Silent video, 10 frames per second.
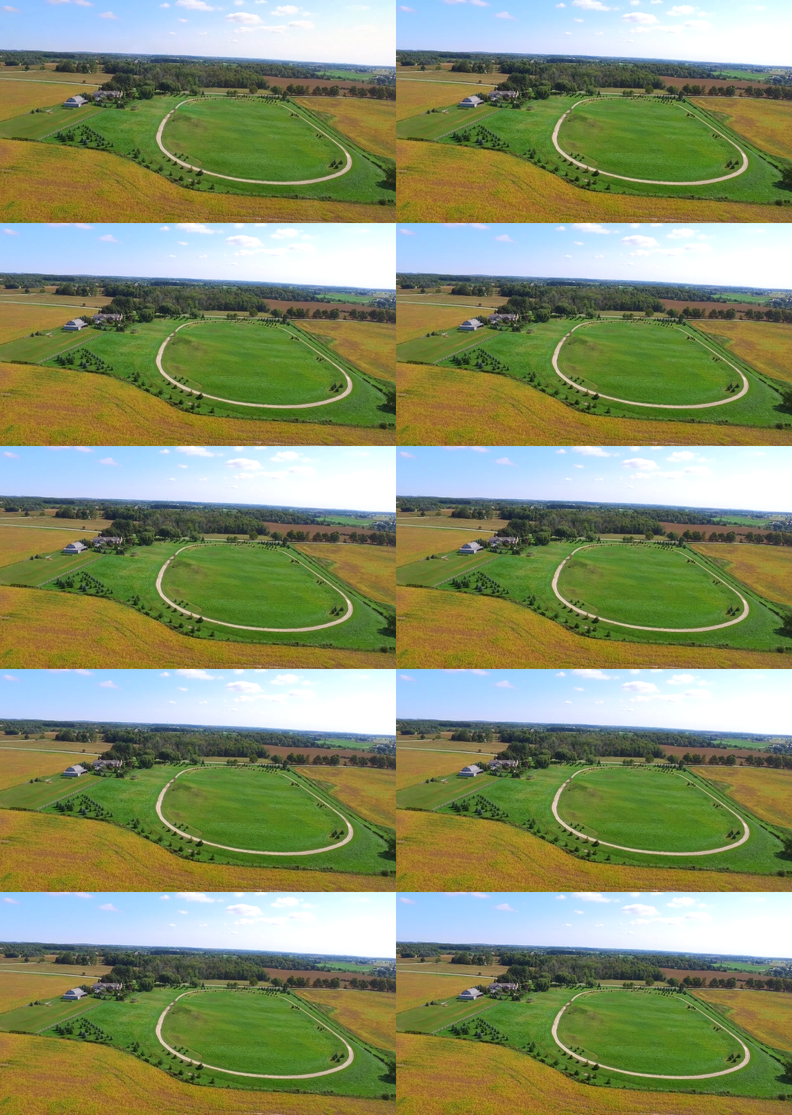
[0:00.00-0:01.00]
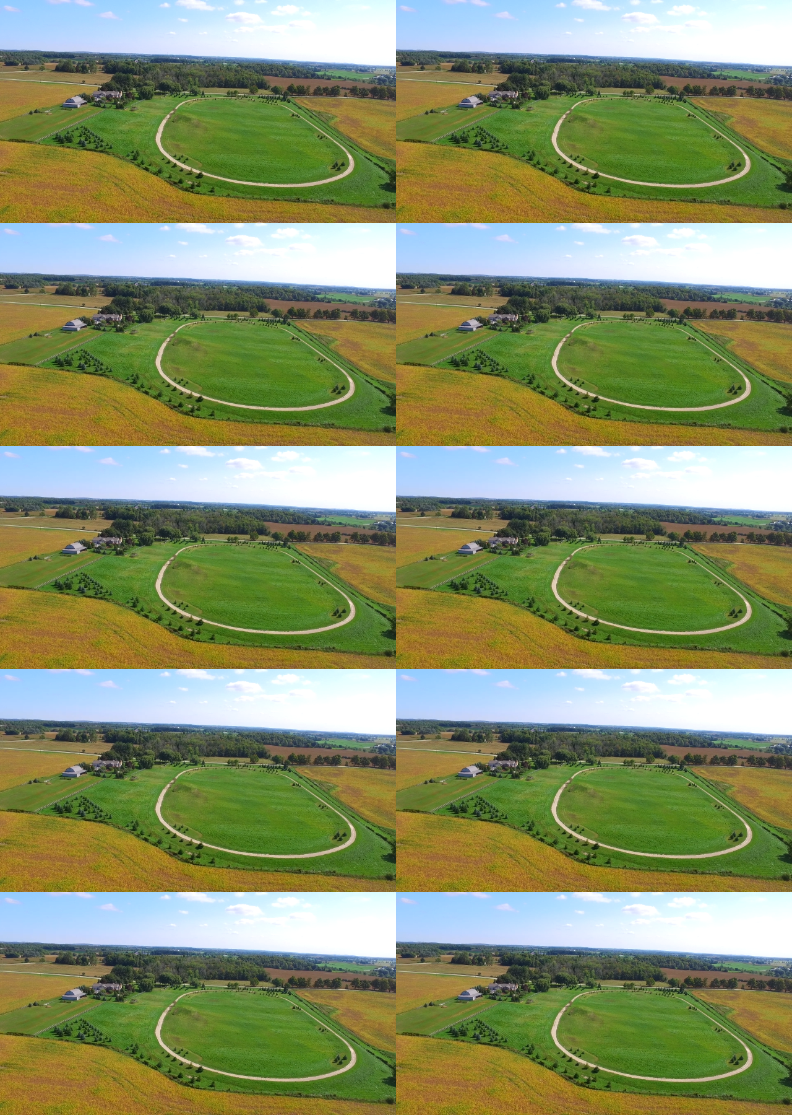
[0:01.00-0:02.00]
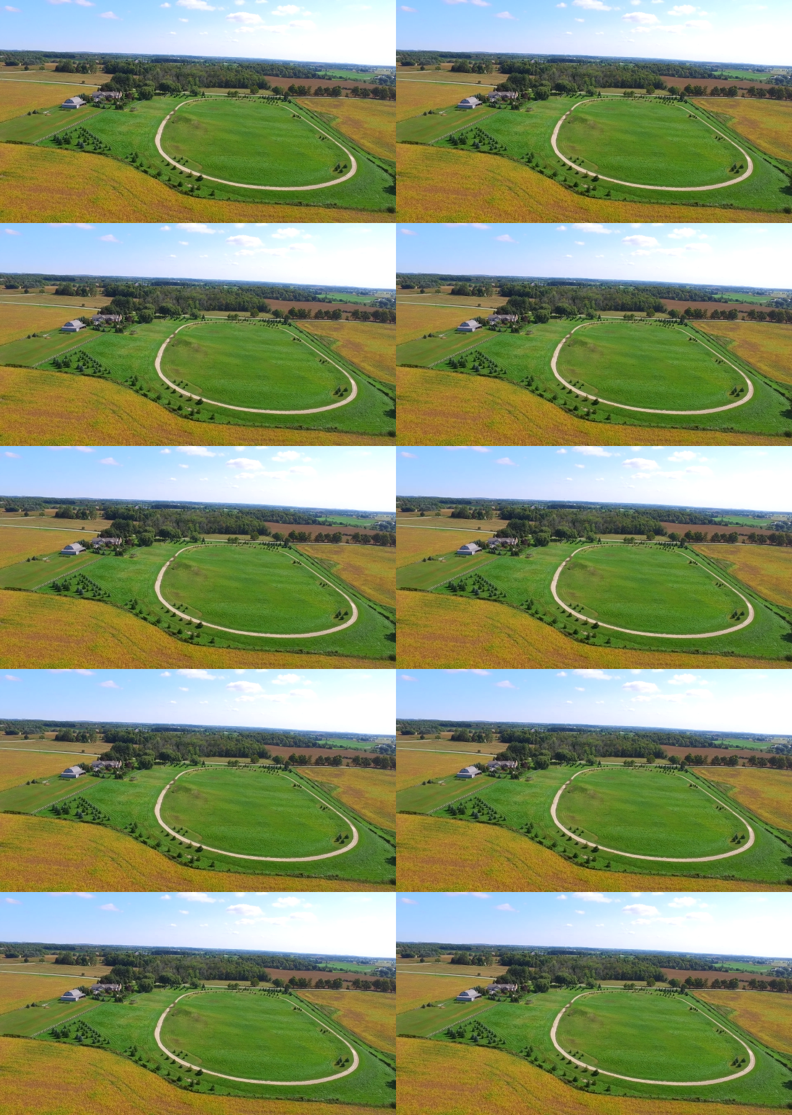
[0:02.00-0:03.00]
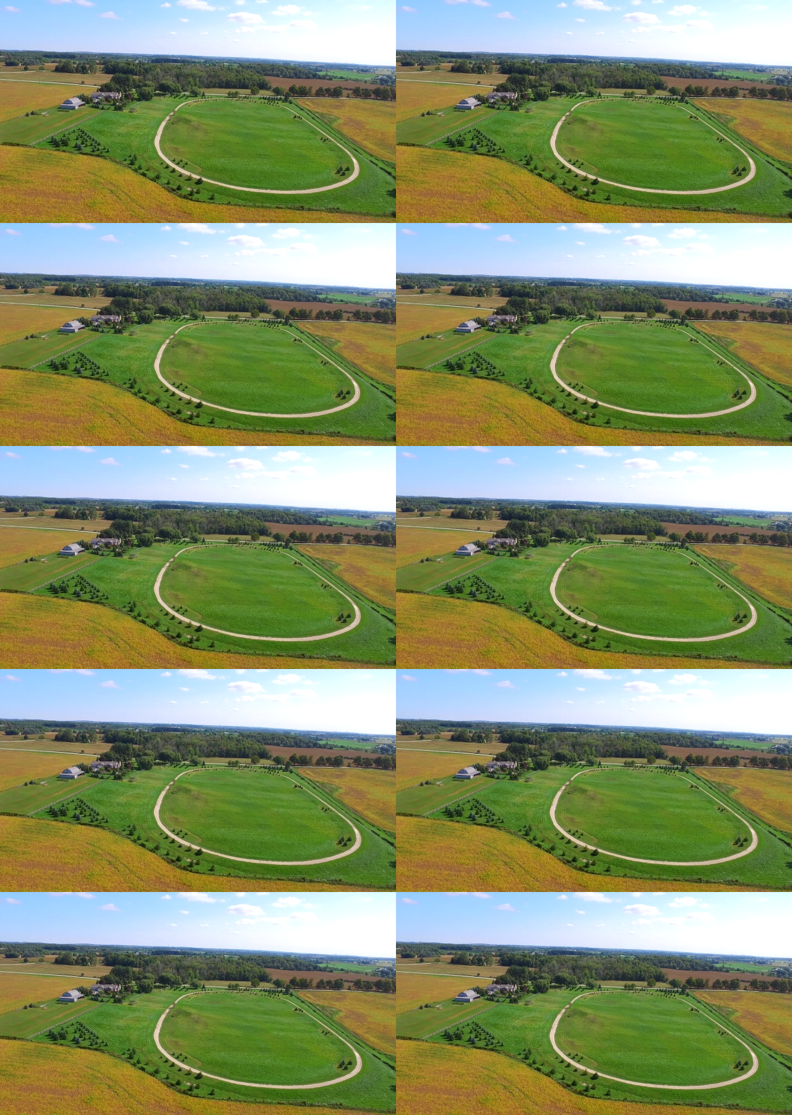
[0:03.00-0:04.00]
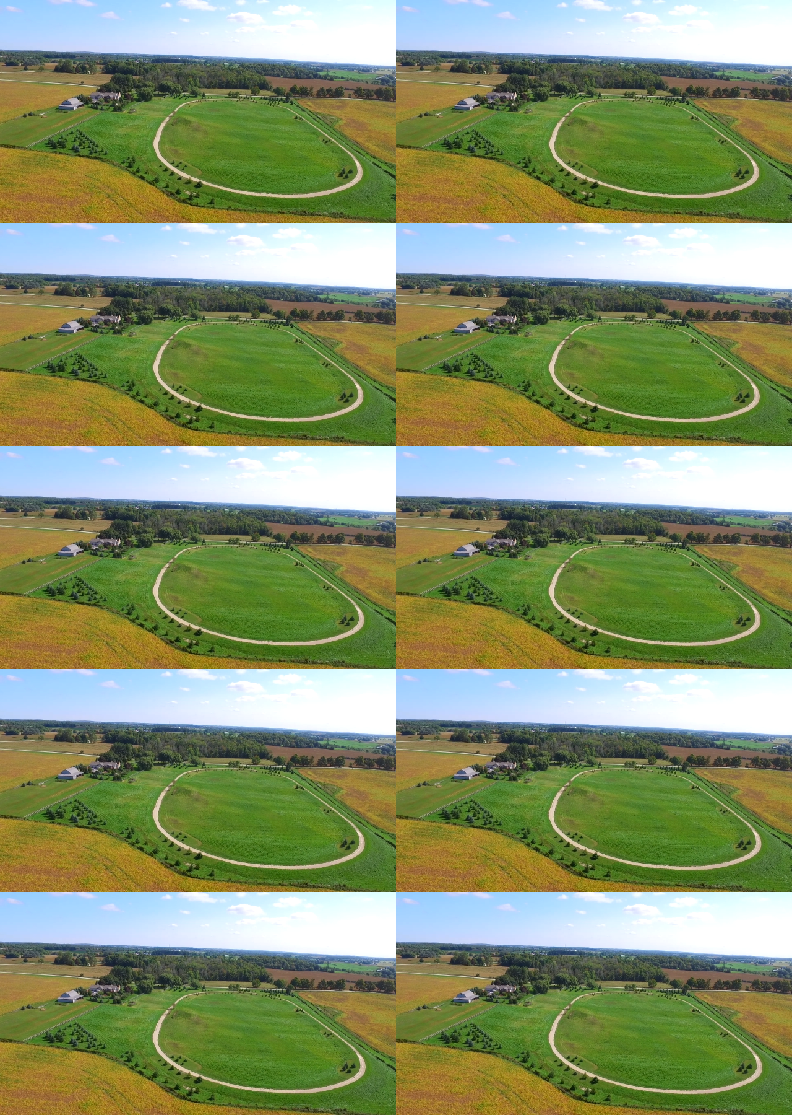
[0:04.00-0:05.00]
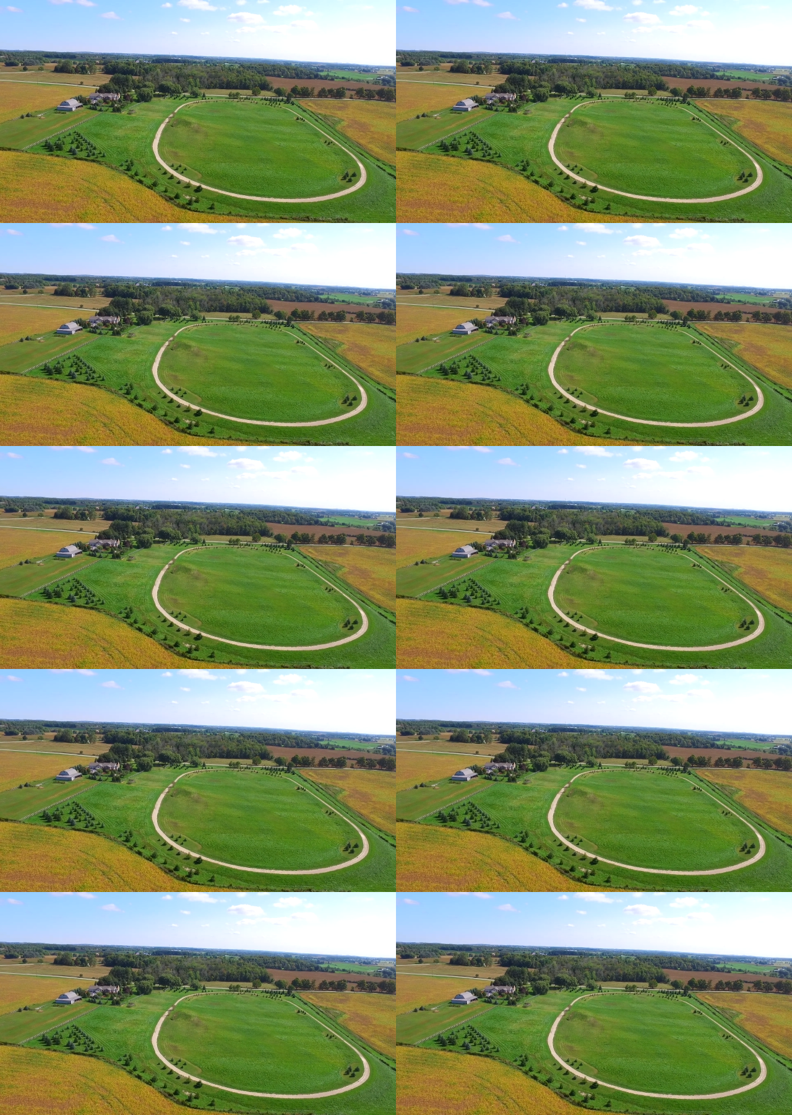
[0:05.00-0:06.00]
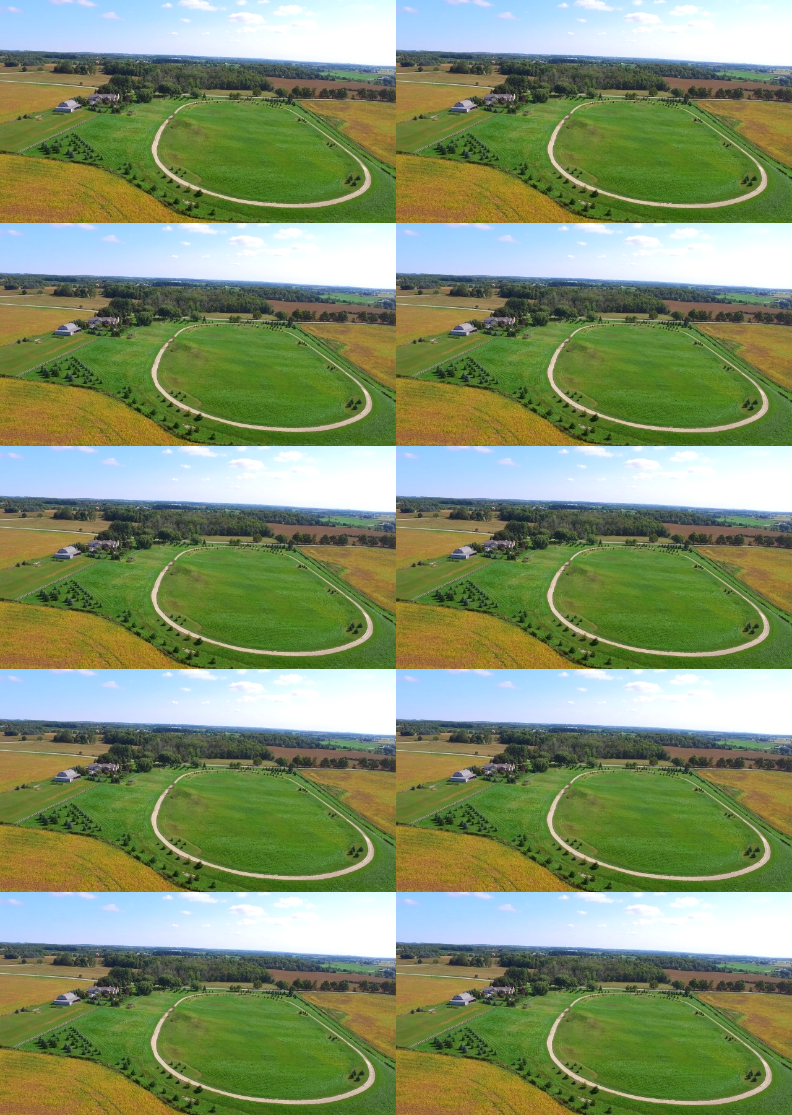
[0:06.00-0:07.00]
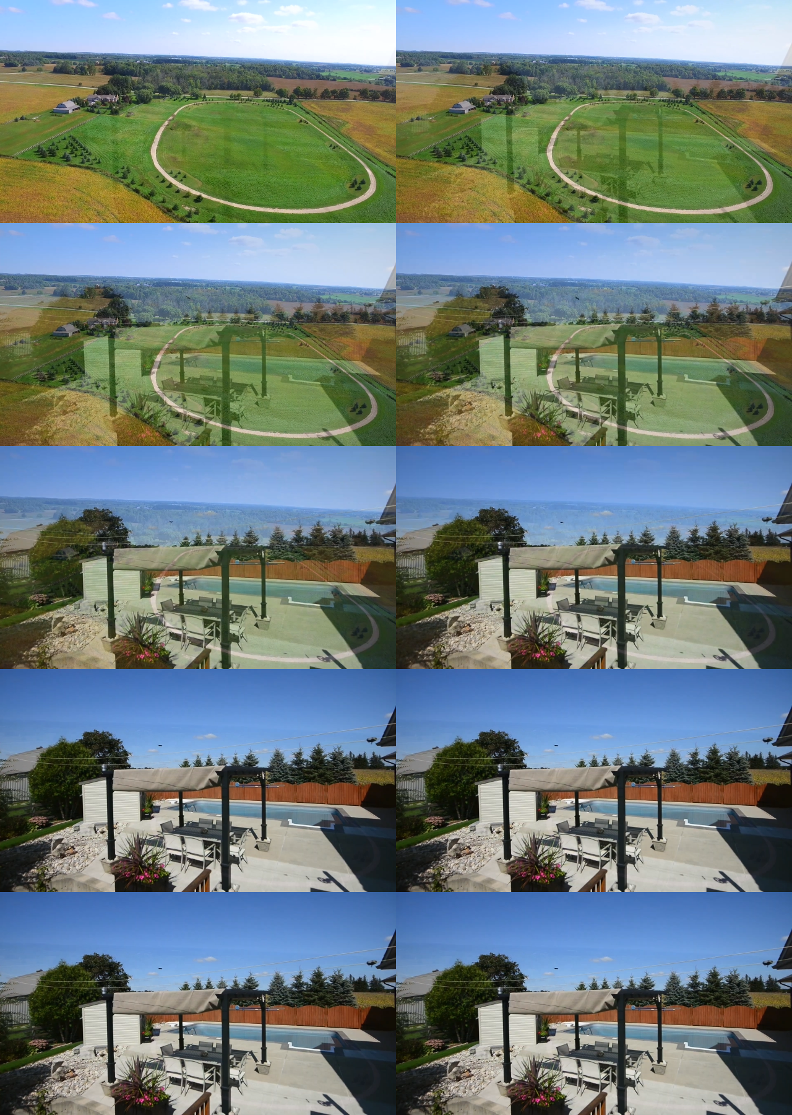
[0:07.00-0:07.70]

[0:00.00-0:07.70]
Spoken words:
(no speaker visible)